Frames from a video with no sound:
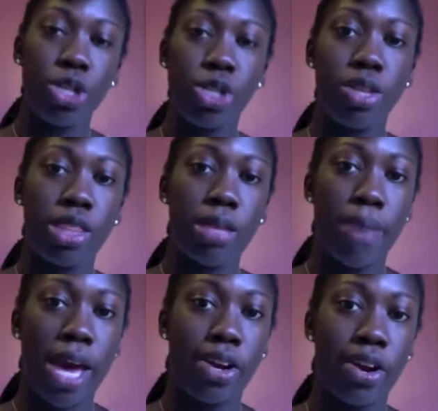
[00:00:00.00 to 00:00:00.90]
do it, the
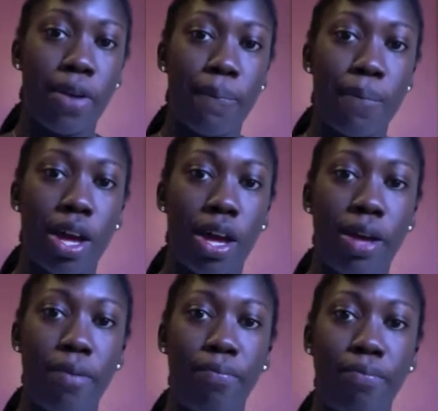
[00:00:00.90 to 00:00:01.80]
better
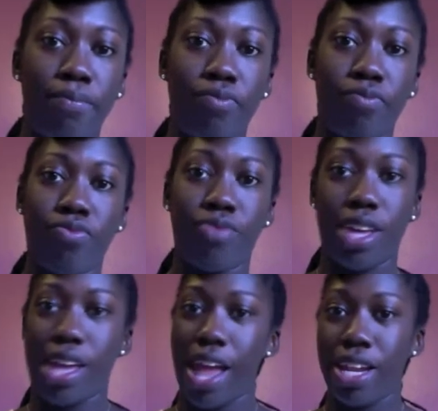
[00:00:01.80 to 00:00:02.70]

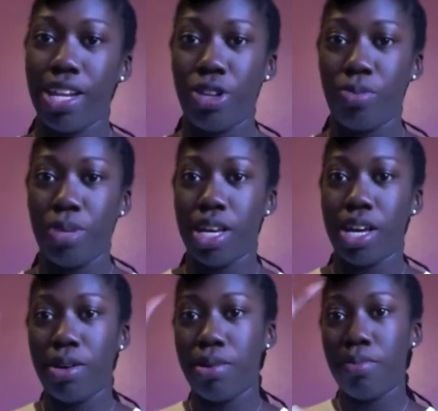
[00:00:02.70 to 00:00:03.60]
it'll
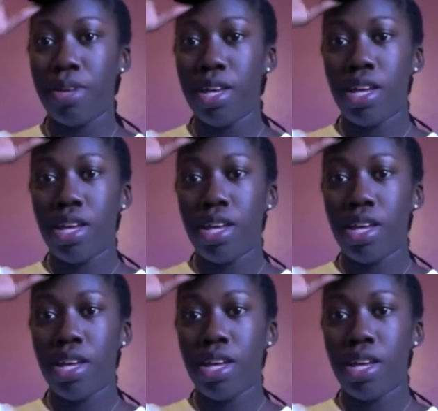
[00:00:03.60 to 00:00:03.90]
become.